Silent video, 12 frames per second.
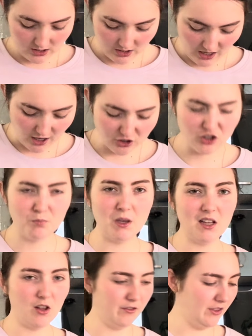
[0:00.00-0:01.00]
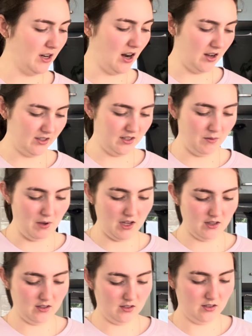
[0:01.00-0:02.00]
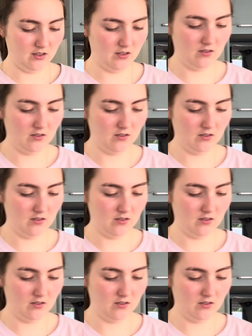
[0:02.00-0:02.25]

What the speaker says: I'll just peel off the nasty bits.